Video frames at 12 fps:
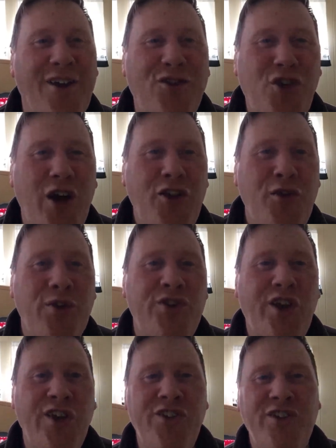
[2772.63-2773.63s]
Trying to
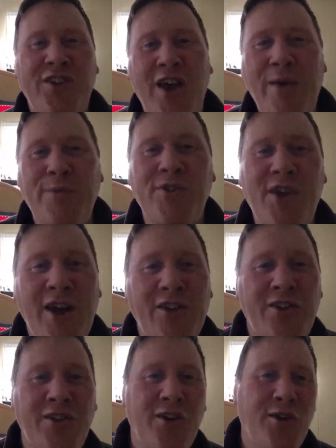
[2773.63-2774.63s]
adjust the time slot
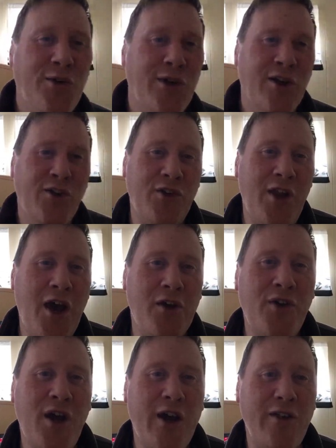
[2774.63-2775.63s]
to. So now
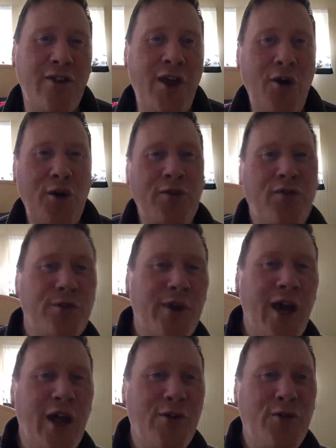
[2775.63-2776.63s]
I've got Noe from
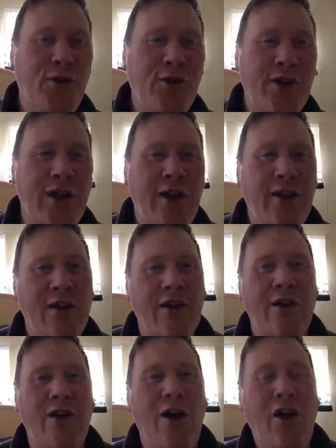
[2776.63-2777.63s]
California
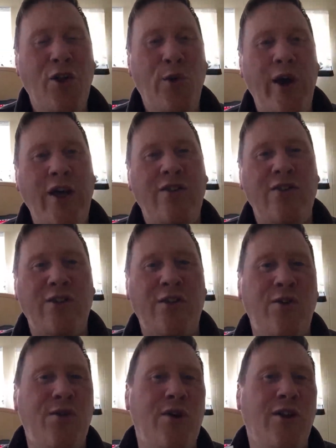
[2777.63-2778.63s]
all the way
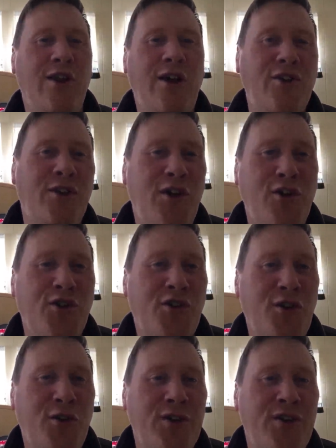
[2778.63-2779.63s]
to London Old
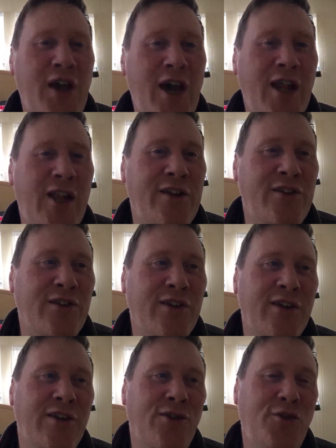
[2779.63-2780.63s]
School in Thailand.
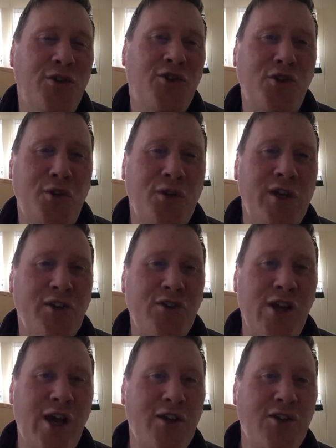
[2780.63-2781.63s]
We're truly
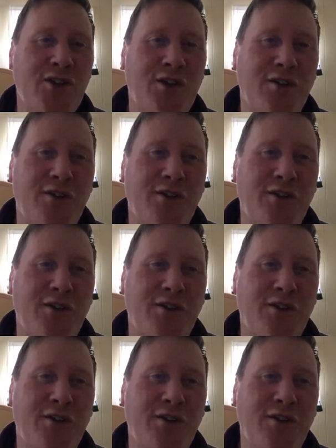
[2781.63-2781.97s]
international.